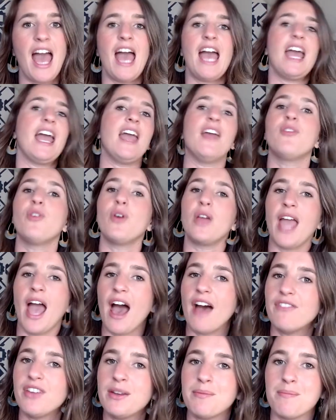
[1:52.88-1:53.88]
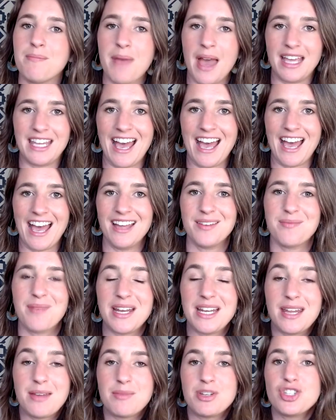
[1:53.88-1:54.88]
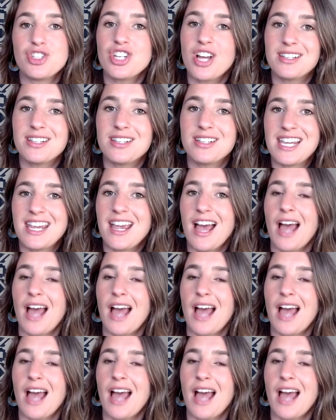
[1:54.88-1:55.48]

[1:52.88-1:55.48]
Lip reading: If we haven't met yet, my name is Chelsea.